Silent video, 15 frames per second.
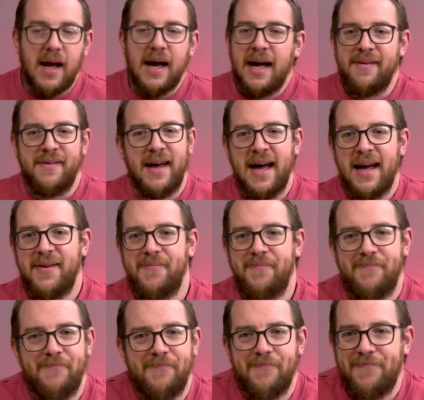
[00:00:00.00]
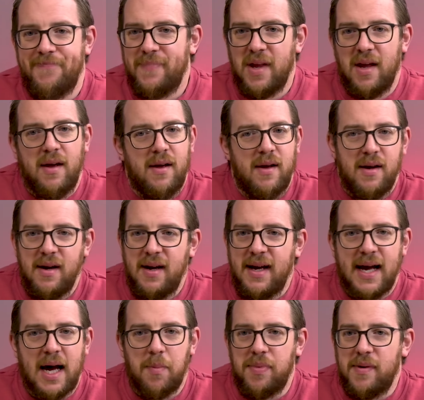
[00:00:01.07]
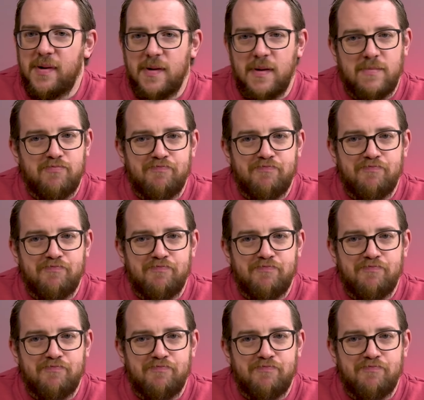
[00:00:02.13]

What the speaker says: And then it happened.